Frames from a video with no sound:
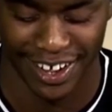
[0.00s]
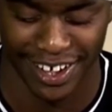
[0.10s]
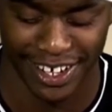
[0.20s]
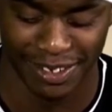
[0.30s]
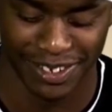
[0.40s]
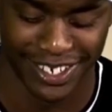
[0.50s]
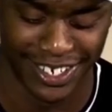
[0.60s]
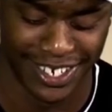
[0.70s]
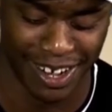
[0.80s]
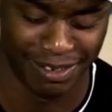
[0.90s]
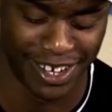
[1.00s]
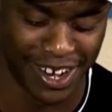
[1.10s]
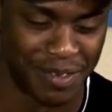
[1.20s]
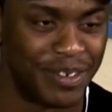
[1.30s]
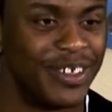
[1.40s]
Dang, he's been
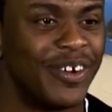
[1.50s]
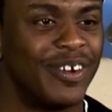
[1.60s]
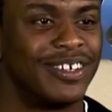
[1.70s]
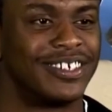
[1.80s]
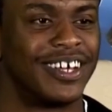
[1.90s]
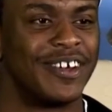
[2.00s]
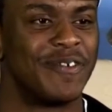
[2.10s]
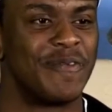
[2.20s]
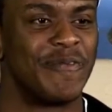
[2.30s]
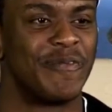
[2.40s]
Snapchatting me the whole time.